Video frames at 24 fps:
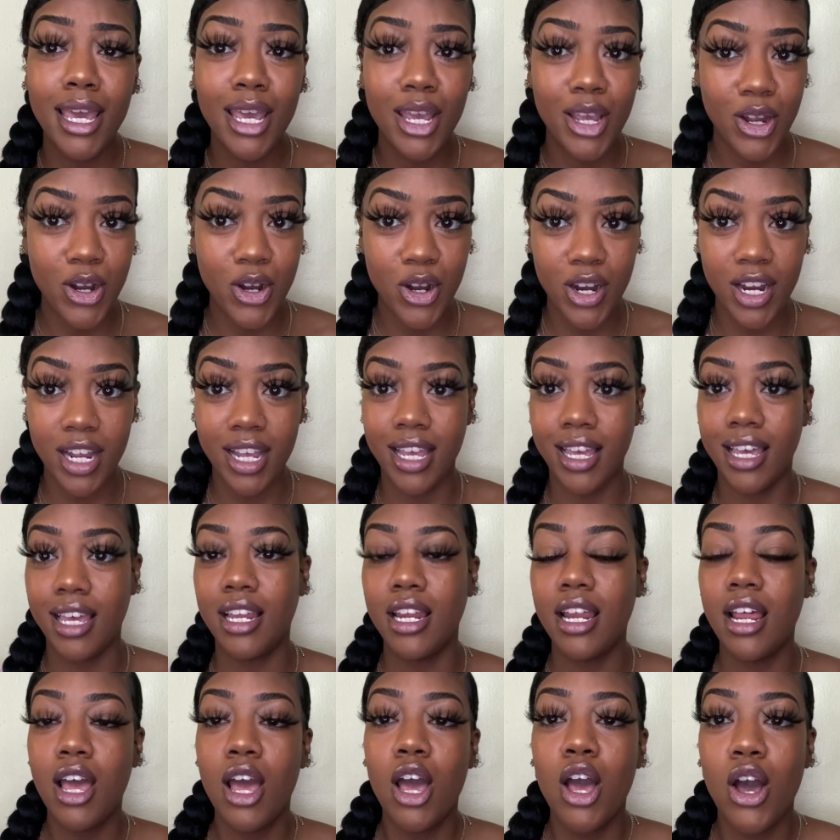Period.
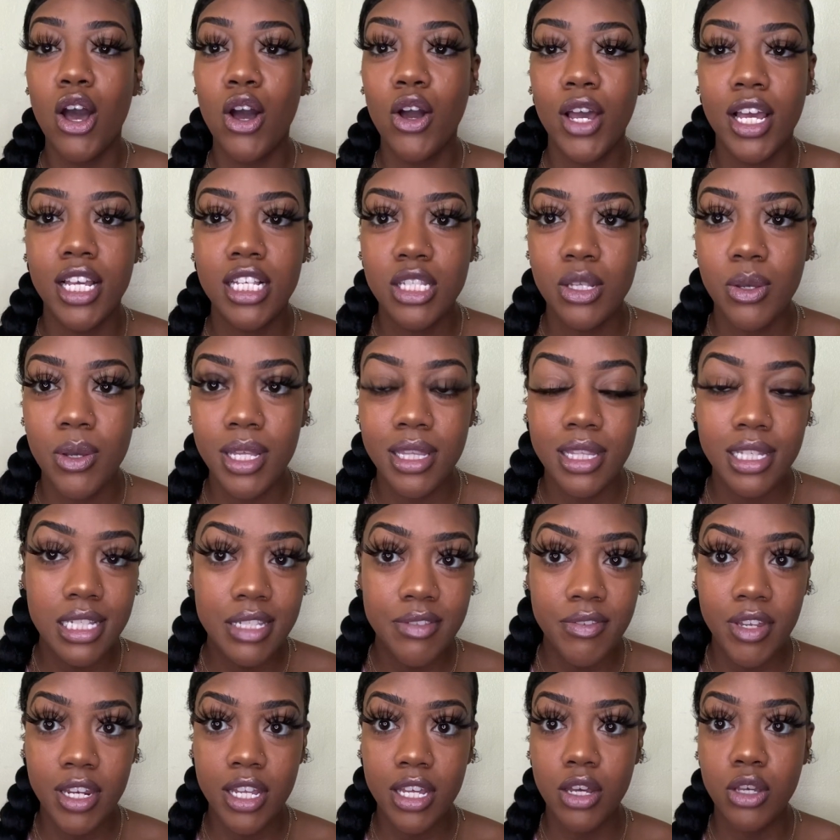Okay, so in this
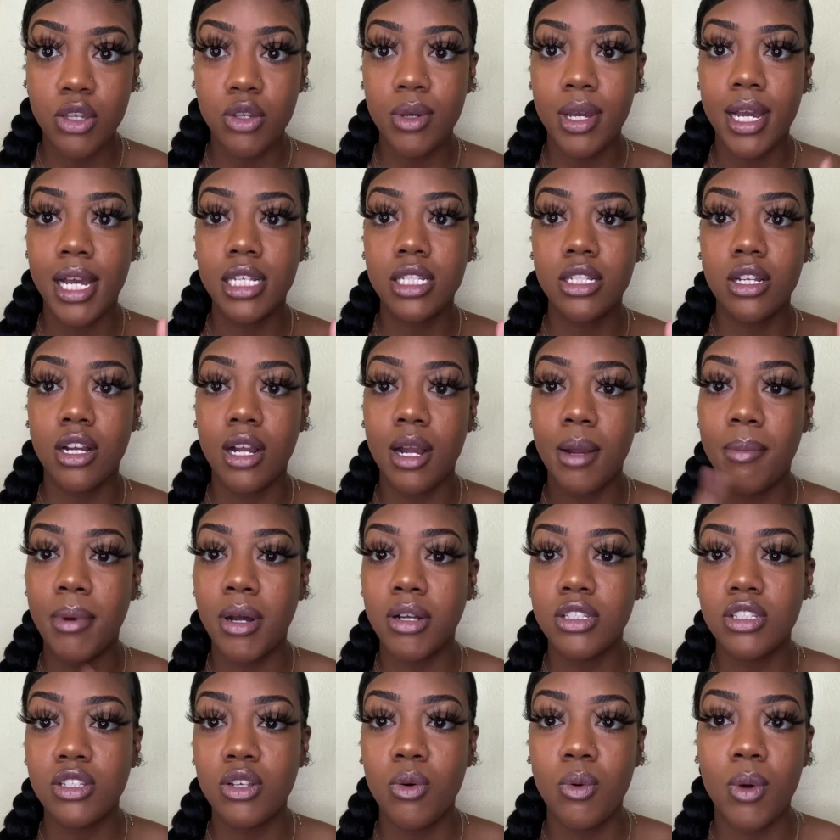video, you guys are
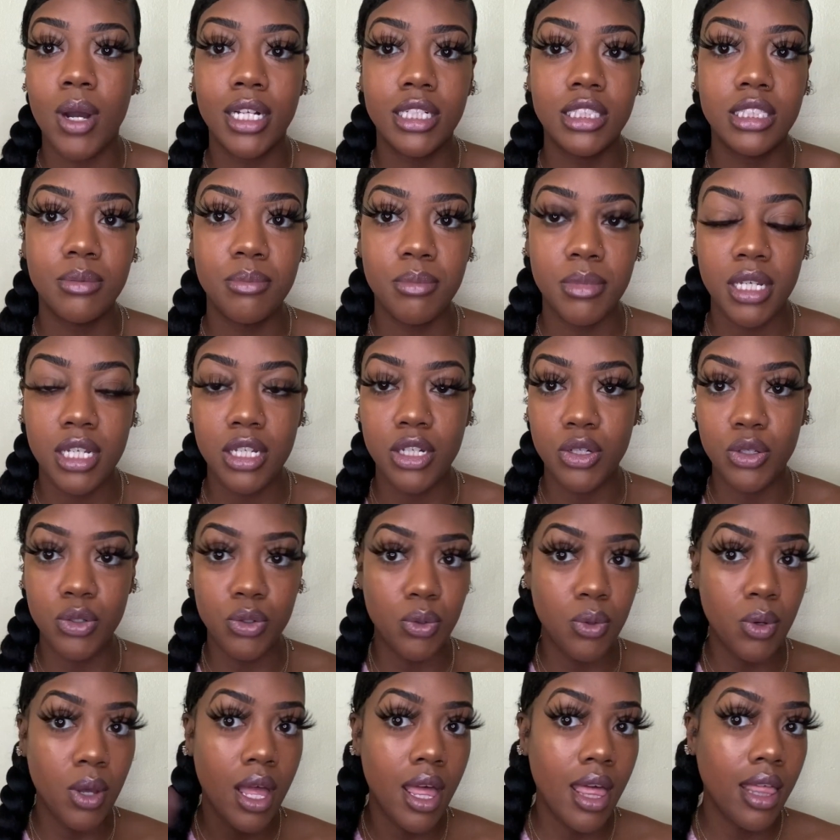about to watch me
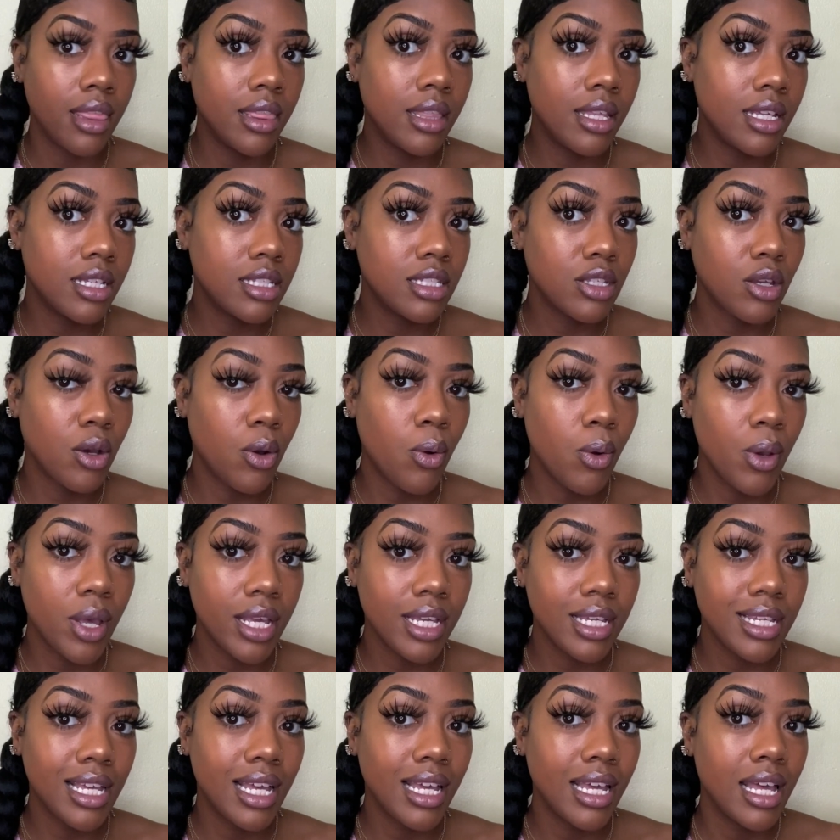do this
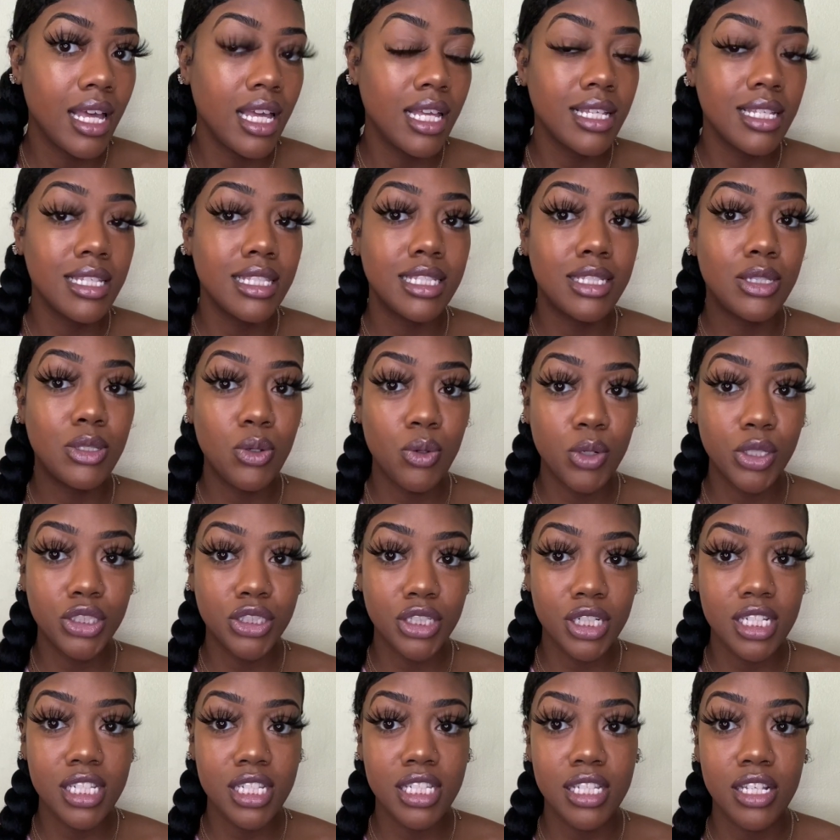quick
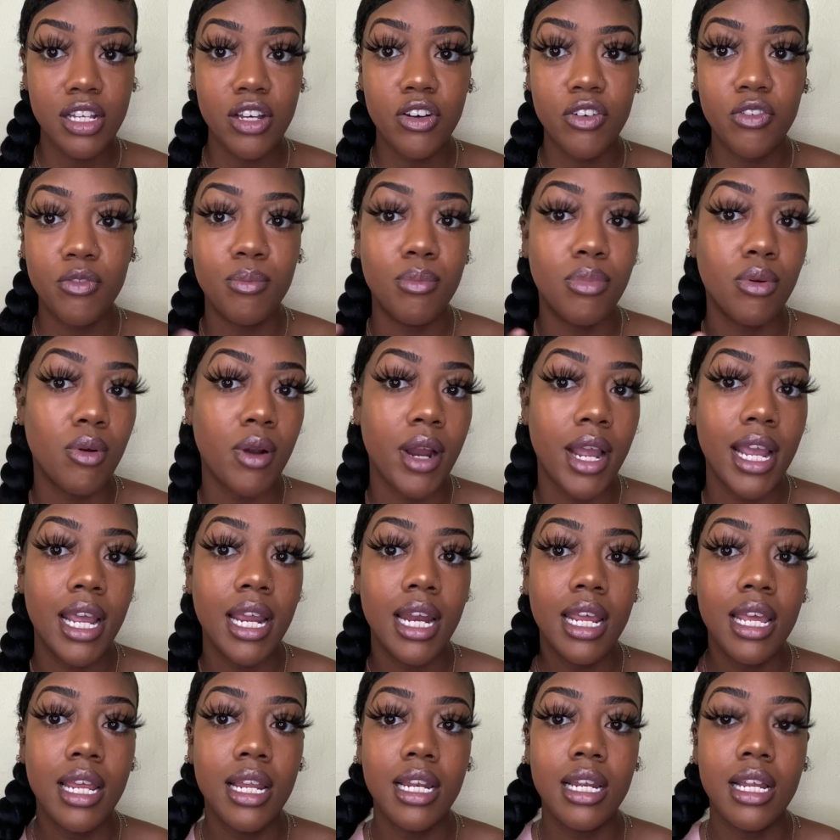do-it-yourself
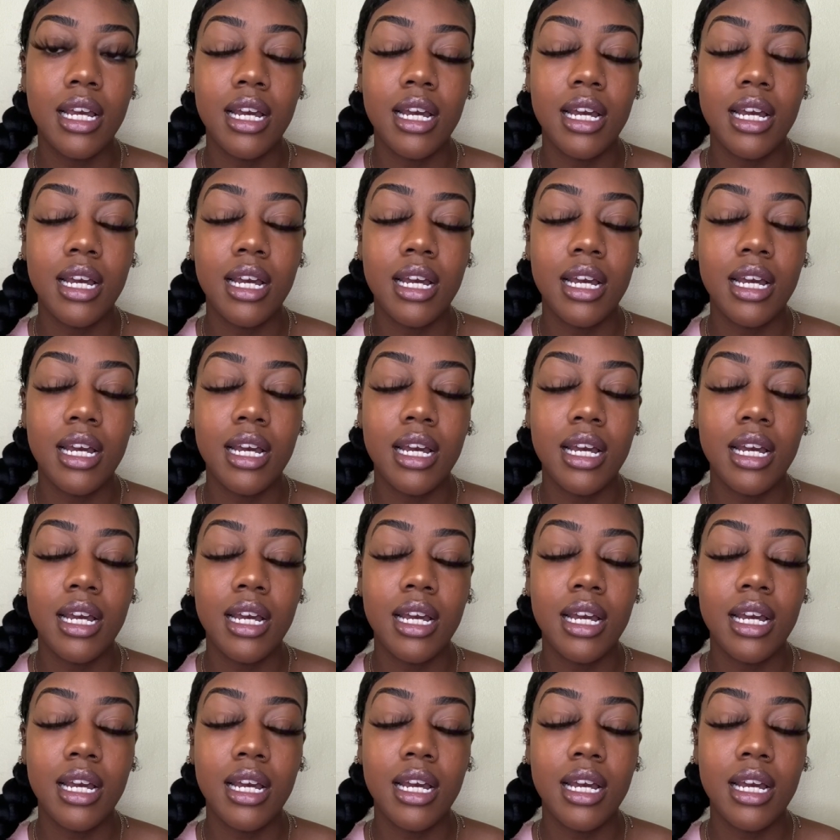braided